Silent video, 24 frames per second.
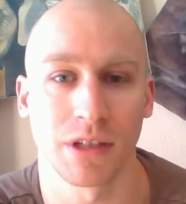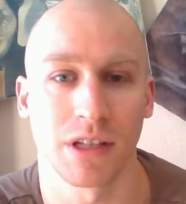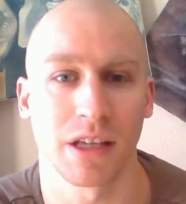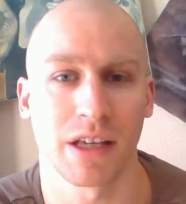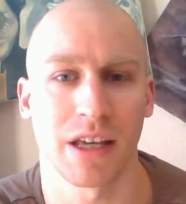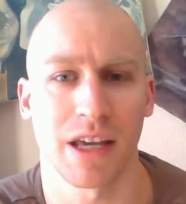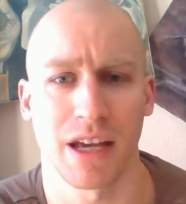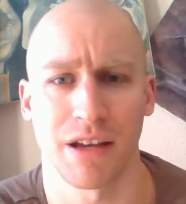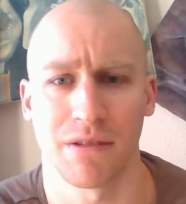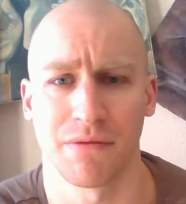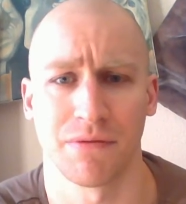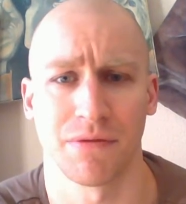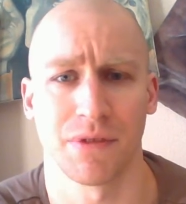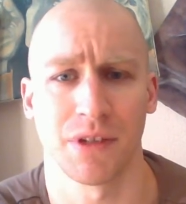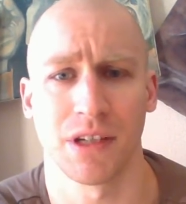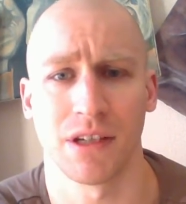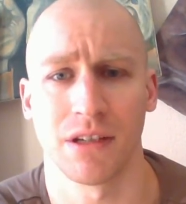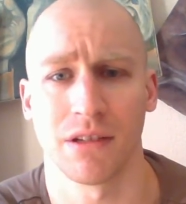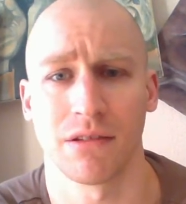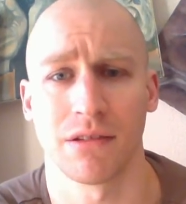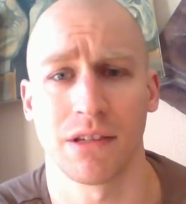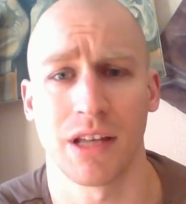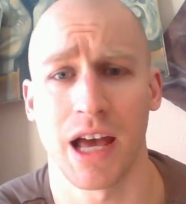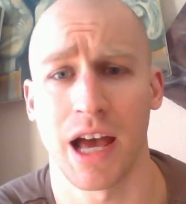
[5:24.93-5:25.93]
they can't
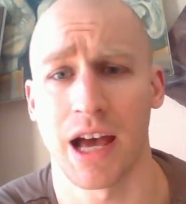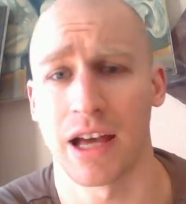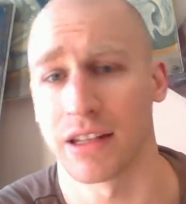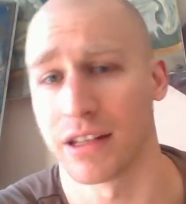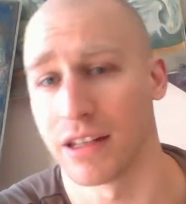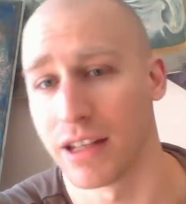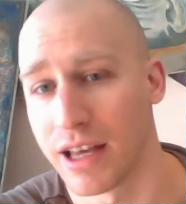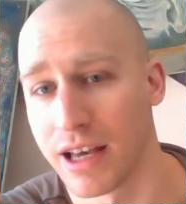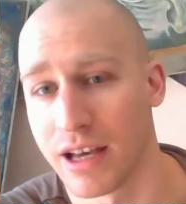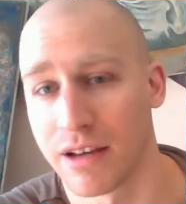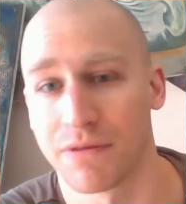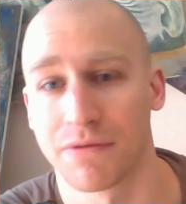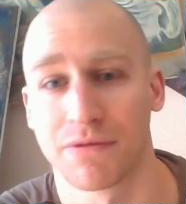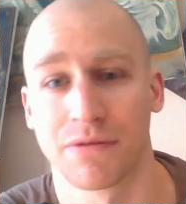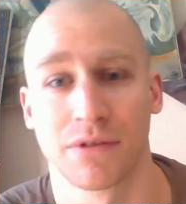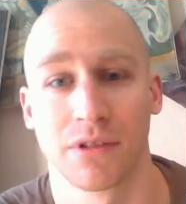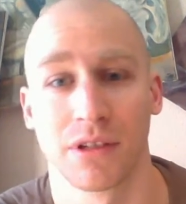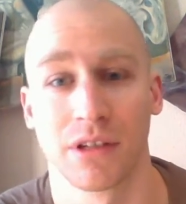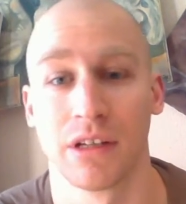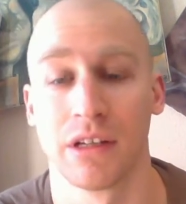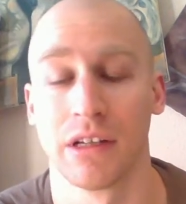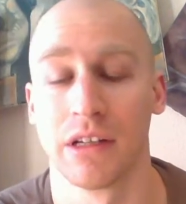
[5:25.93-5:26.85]
feed, dad left.